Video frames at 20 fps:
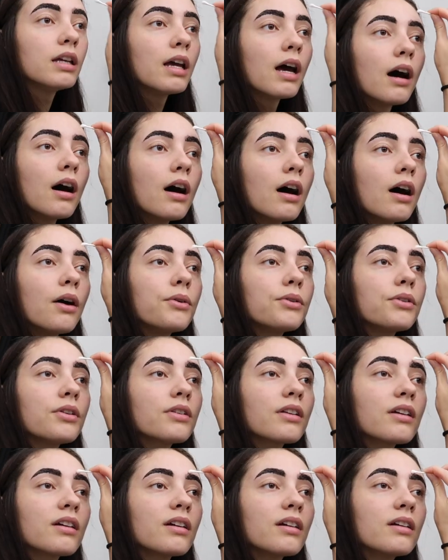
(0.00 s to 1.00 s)
Yeah, I was
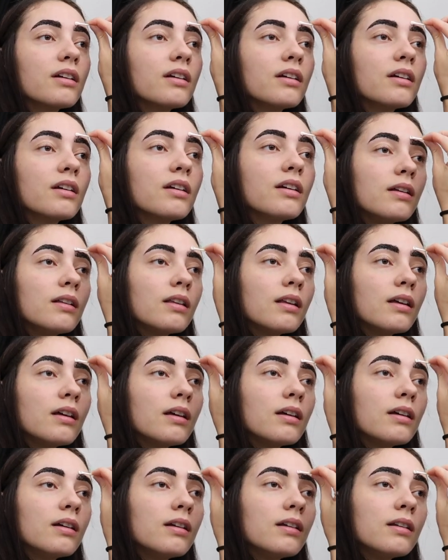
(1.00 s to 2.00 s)
just like, eh. And
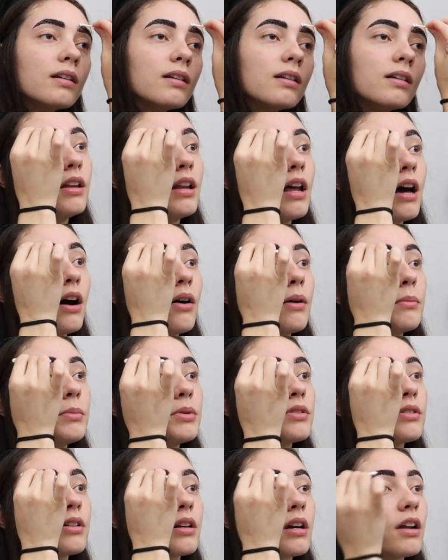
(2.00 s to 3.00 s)
then now I'm
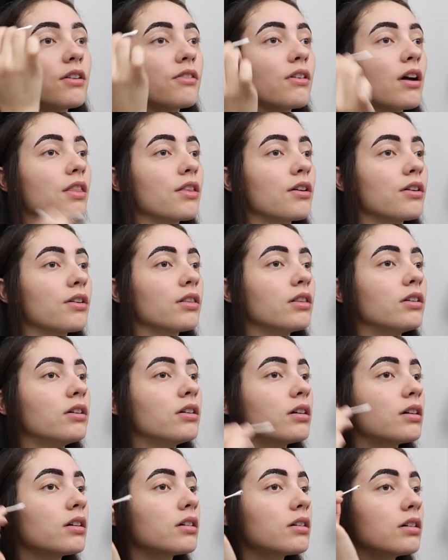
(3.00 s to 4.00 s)
just like, I'd rather
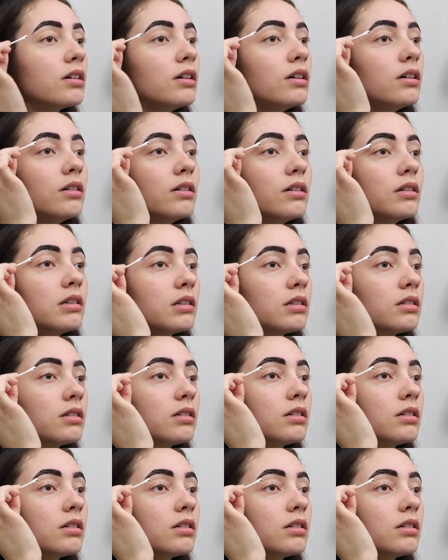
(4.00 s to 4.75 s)
look good